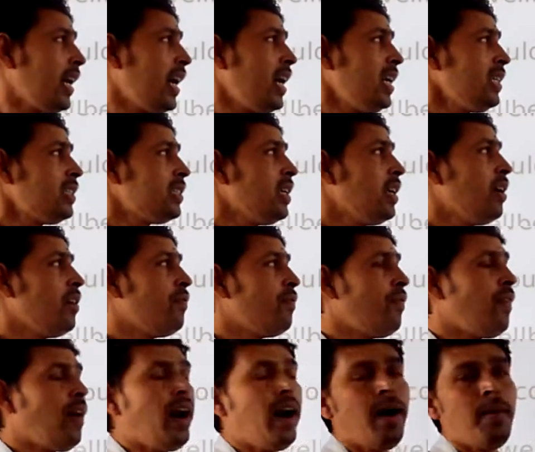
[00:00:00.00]

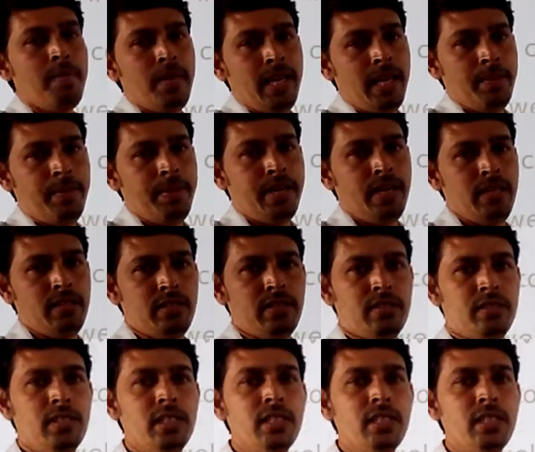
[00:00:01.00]
as farm laborers.